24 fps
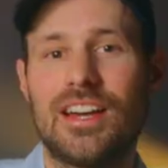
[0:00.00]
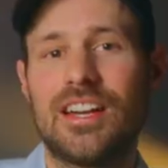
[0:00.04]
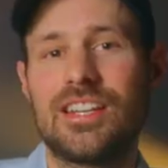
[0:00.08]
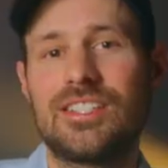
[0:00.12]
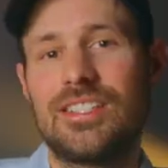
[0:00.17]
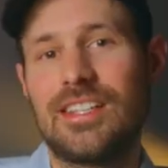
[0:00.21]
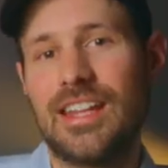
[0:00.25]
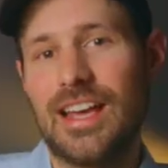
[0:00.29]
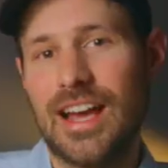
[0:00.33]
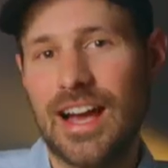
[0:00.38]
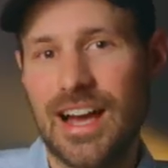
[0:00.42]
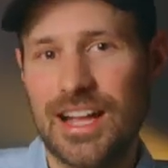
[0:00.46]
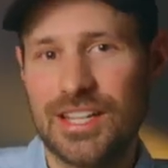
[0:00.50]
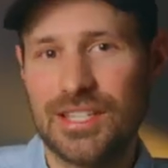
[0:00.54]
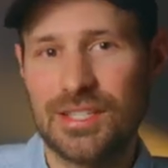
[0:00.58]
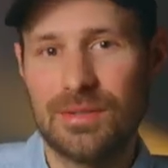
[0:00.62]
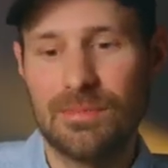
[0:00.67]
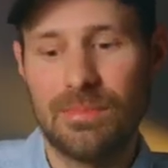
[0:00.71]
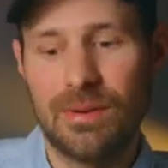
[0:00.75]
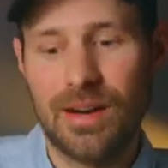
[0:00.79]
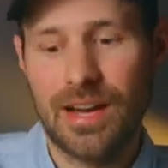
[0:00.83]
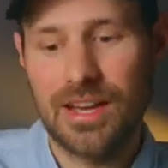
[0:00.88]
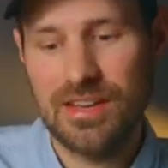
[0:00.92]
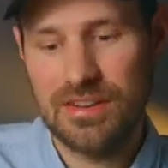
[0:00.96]
I actually had to
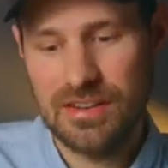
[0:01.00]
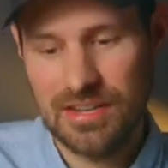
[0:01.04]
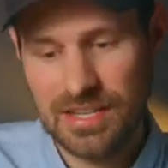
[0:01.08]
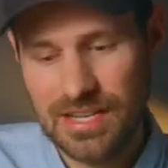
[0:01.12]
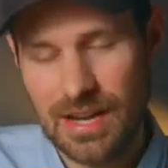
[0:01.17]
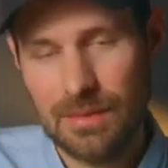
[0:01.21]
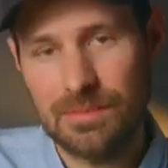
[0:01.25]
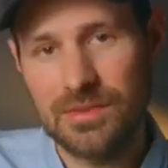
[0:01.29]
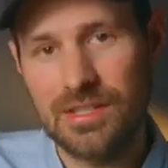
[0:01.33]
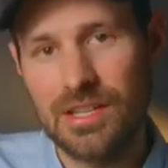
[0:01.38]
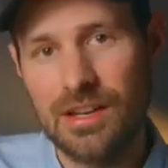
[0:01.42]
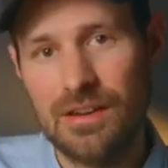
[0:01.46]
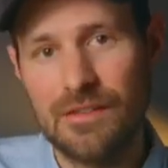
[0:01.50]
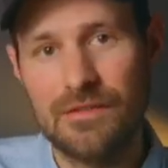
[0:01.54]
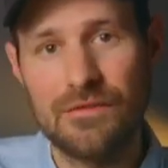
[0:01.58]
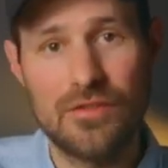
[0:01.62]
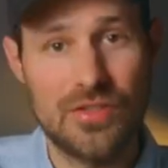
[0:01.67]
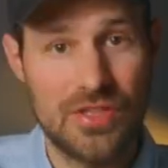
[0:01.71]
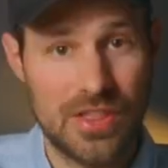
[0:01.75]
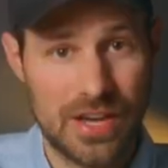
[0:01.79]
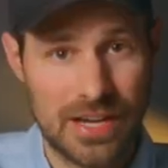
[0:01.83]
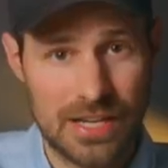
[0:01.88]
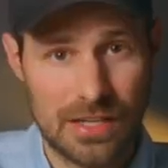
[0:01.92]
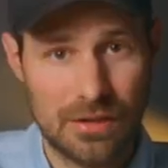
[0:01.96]
buy an adapter for
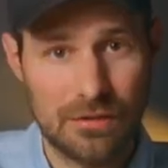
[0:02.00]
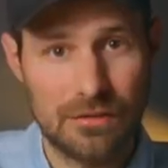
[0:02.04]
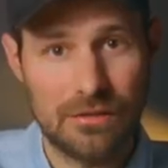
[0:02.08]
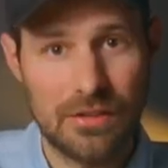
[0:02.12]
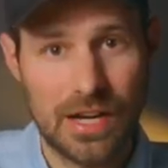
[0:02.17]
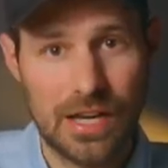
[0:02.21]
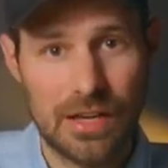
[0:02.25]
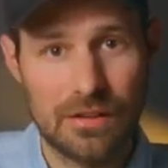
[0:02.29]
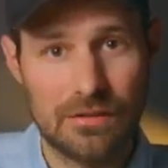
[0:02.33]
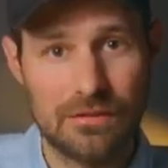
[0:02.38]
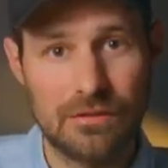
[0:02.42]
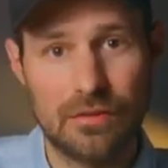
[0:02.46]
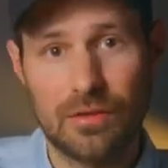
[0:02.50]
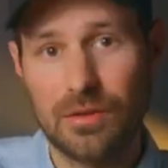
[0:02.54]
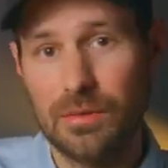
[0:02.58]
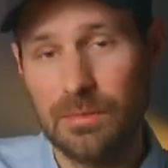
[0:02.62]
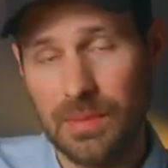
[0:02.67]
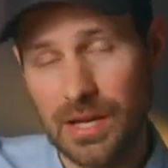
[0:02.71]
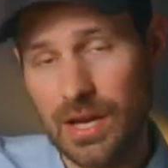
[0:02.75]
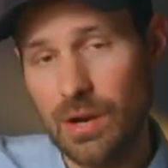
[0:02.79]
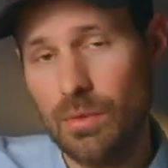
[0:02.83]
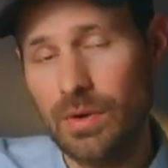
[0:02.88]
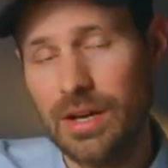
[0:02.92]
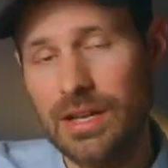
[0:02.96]
95 for the
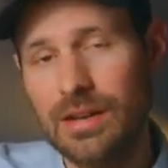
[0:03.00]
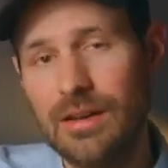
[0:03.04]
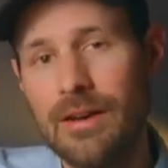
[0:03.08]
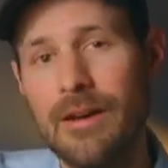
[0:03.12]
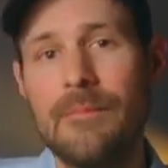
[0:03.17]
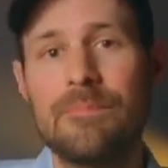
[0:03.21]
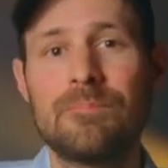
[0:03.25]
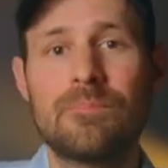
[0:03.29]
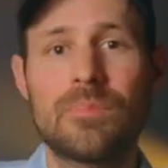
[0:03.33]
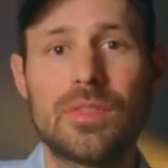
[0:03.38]
bigger one.